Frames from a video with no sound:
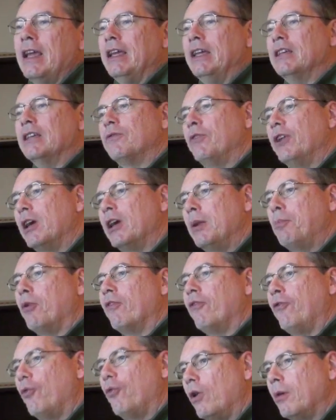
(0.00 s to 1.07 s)
is very
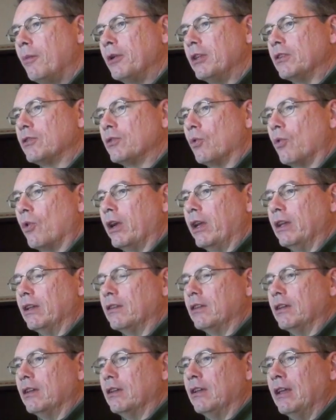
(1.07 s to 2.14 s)

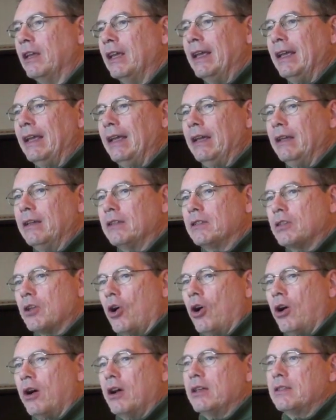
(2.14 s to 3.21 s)
performance-oriented in its
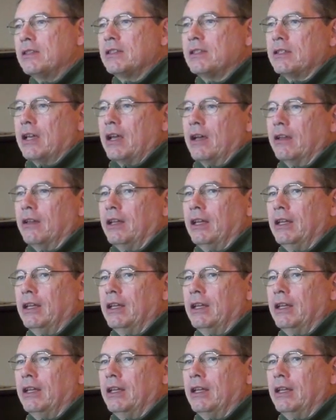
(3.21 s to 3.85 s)
onset,